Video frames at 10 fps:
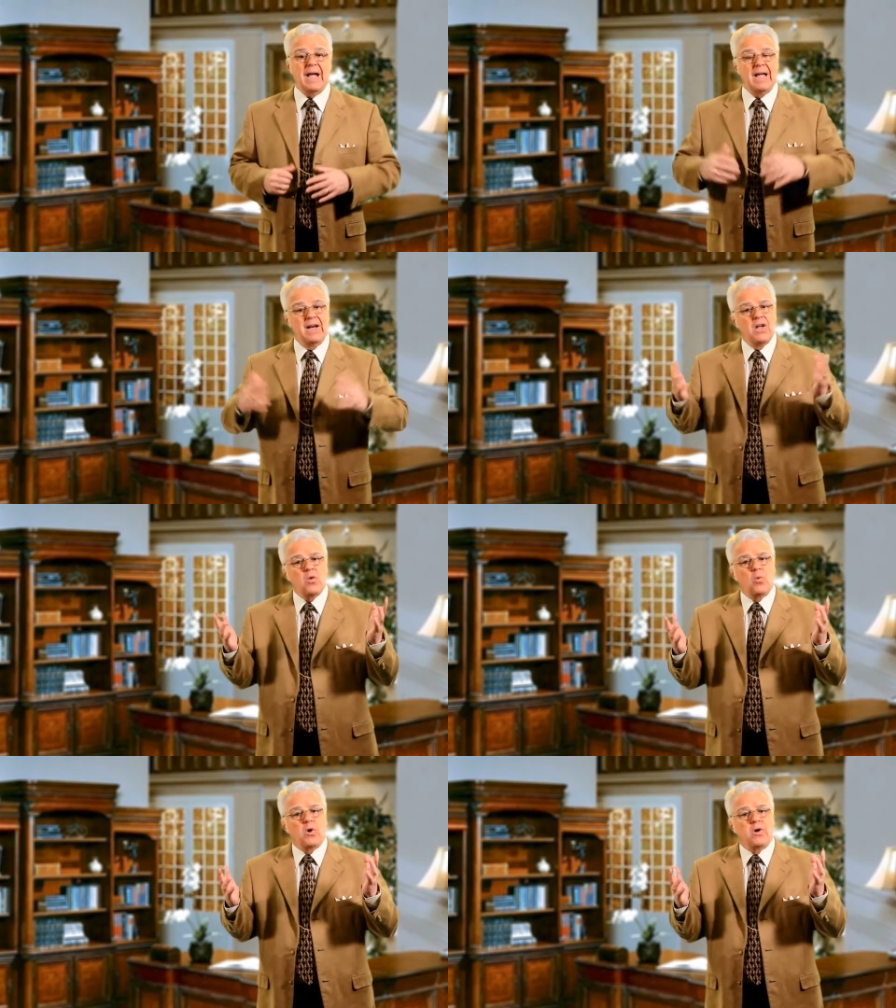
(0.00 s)
And in
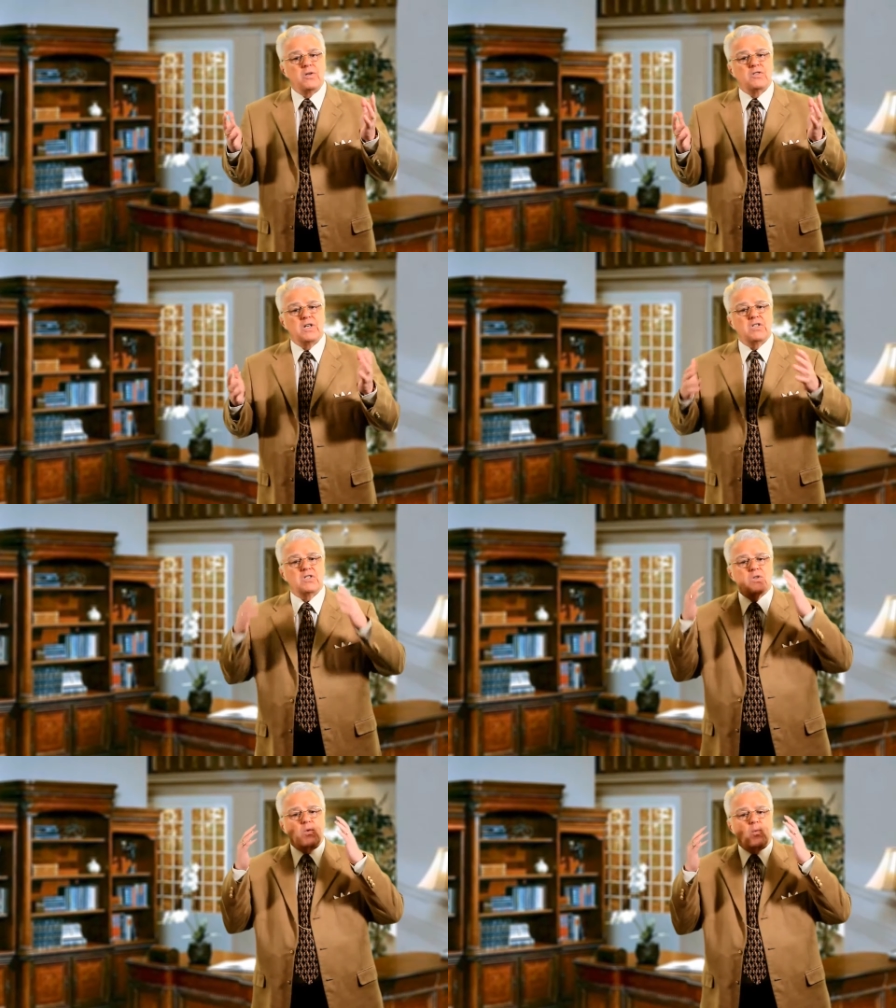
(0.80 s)
other words,
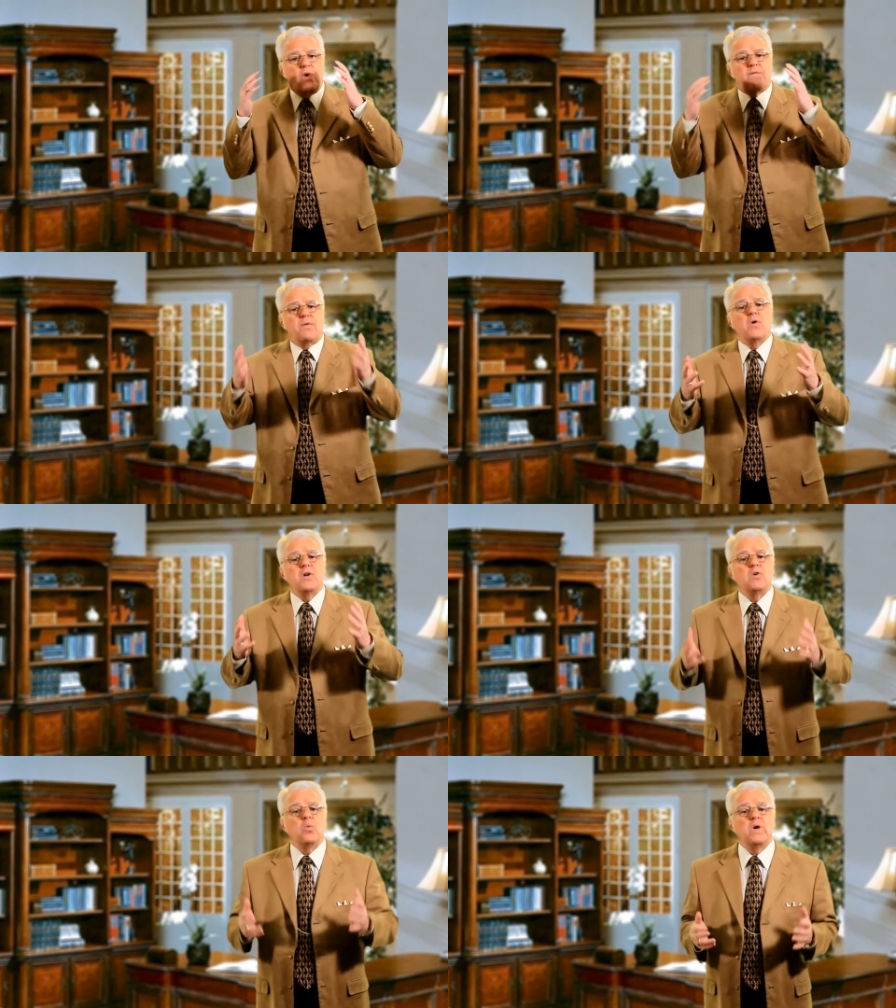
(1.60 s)
it's
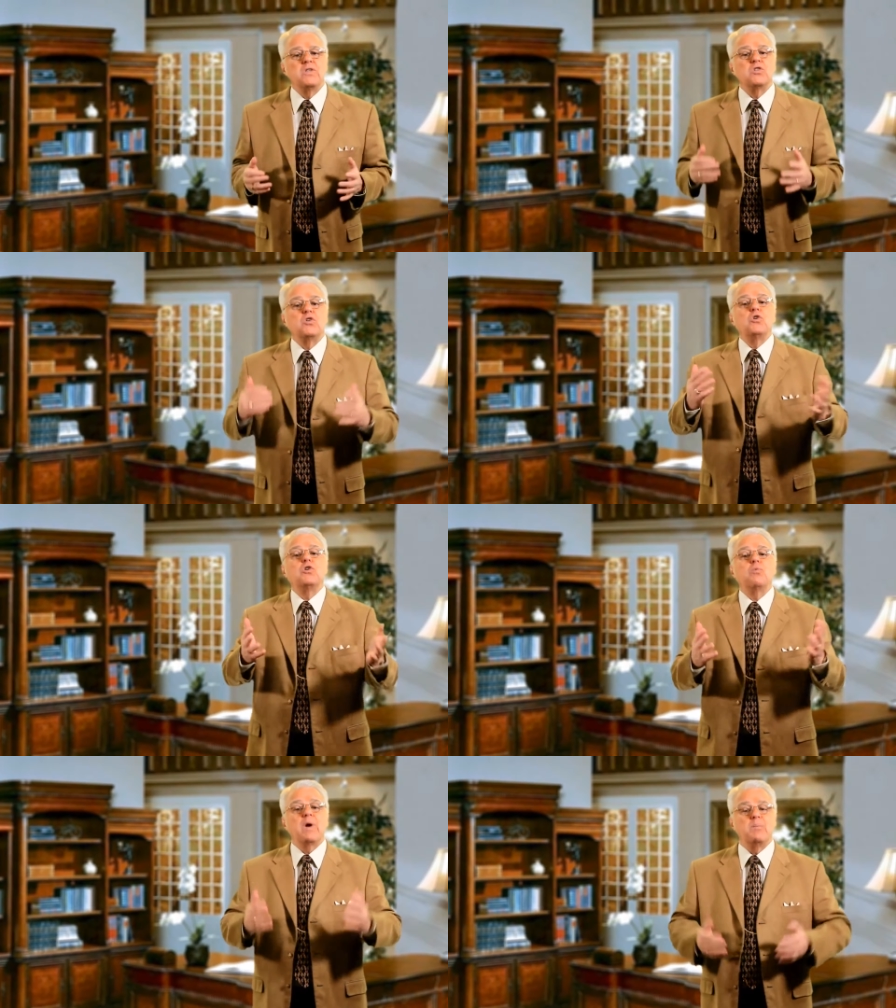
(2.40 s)
referring to one's
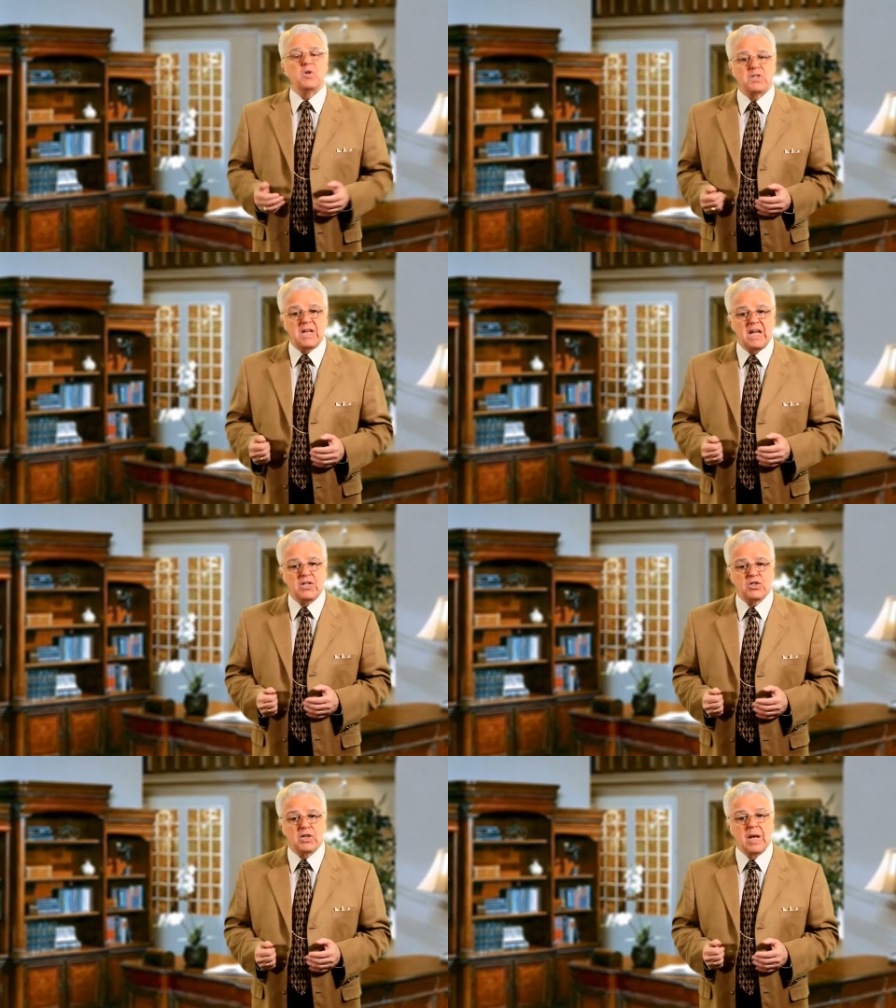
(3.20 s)
good
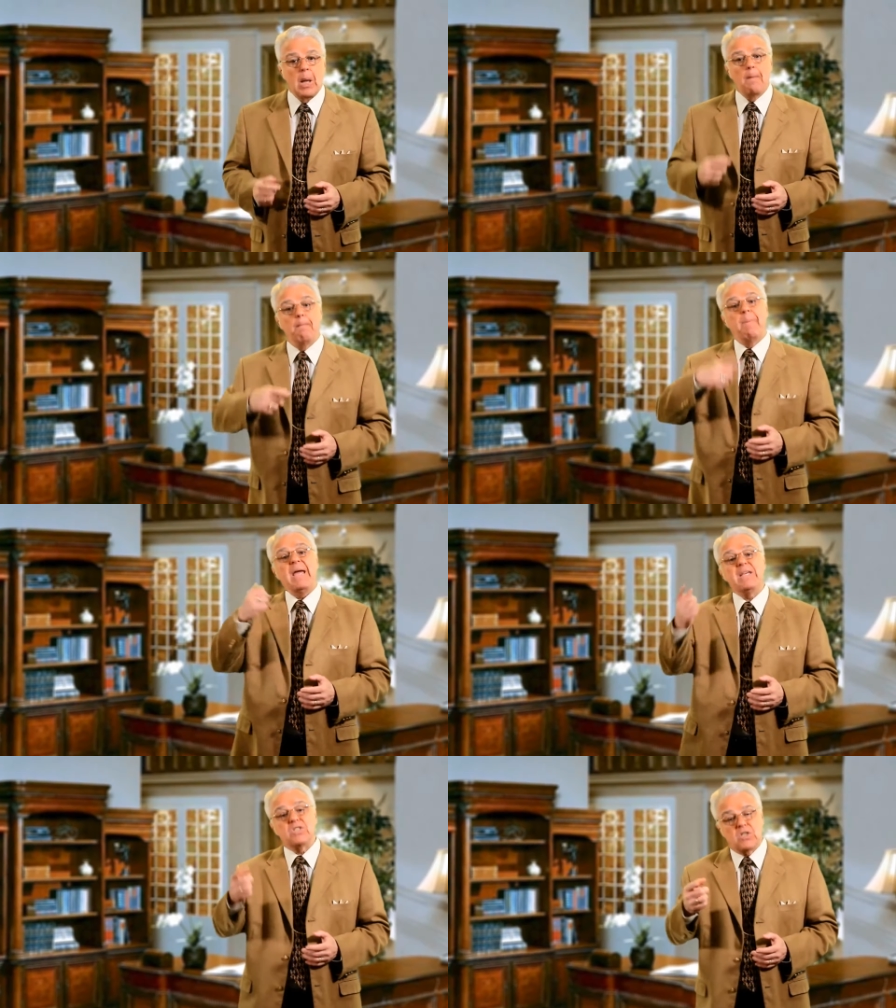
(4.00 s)
reputation
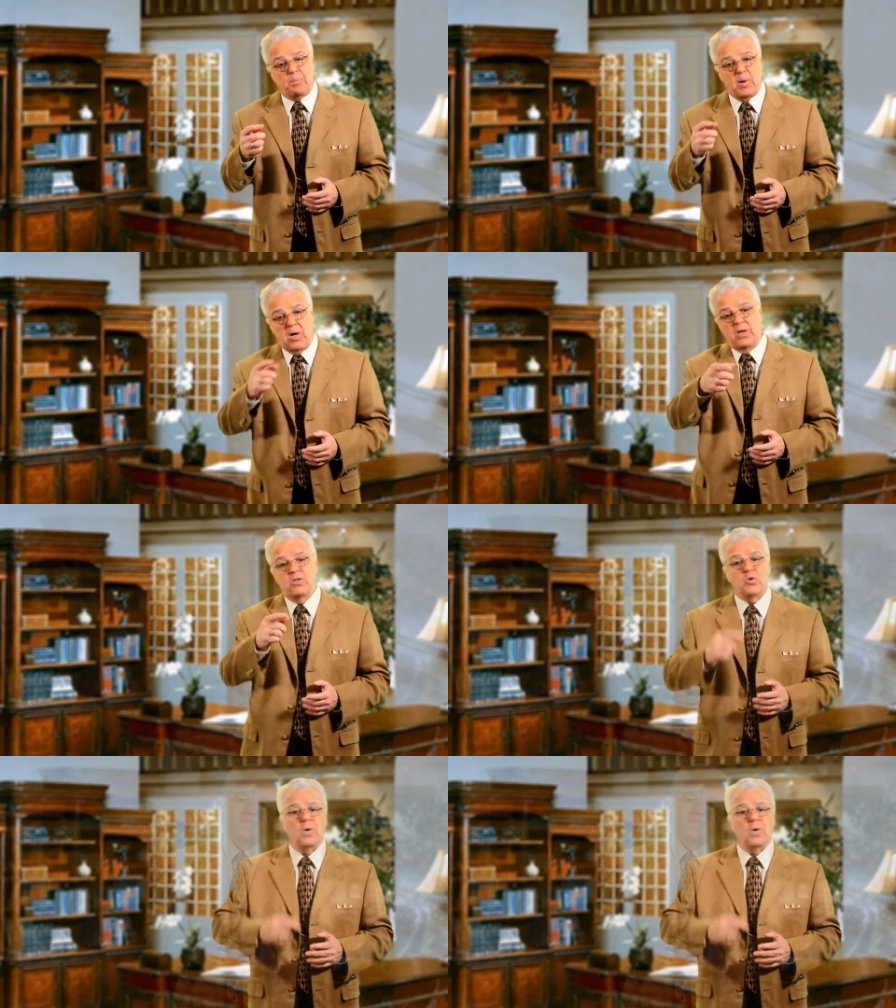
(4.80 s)
based upon